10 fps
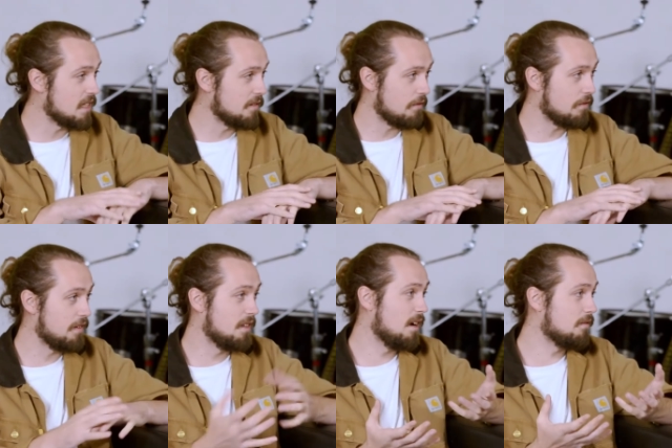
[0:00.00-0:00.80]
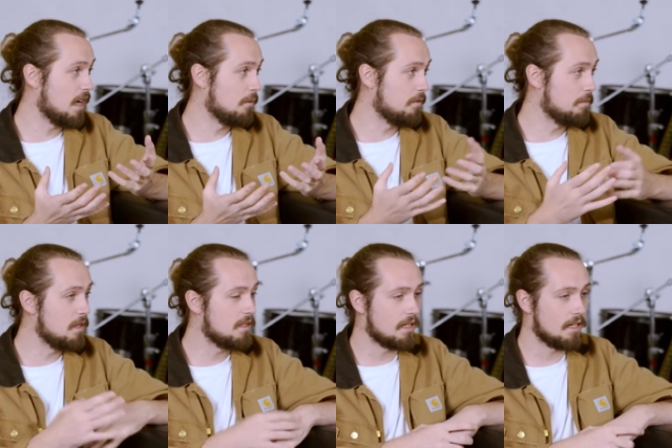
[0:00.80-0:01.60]
of everything that I've done with
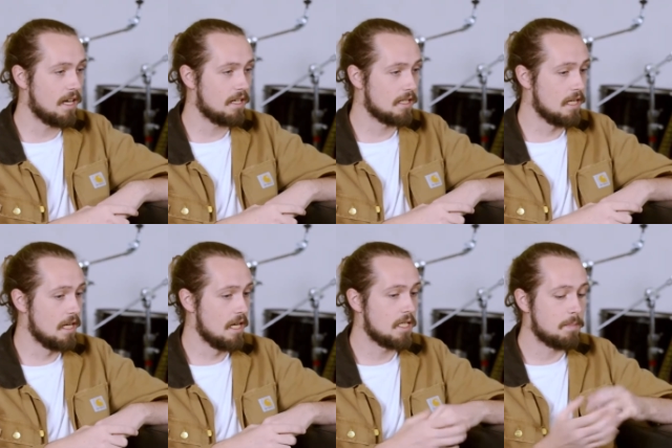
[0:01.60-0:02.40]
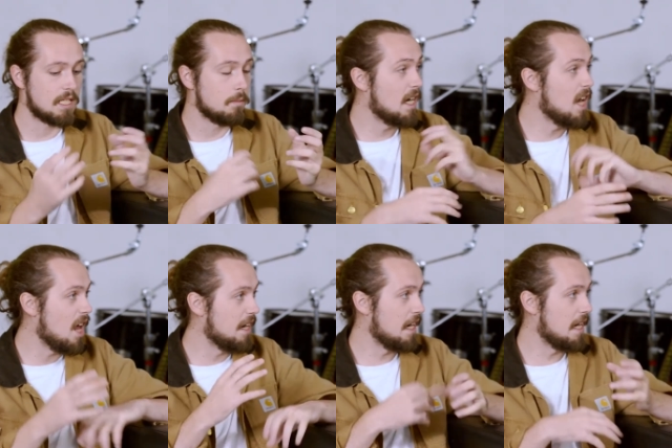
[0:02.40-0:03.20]
music, I guess, especially when learning an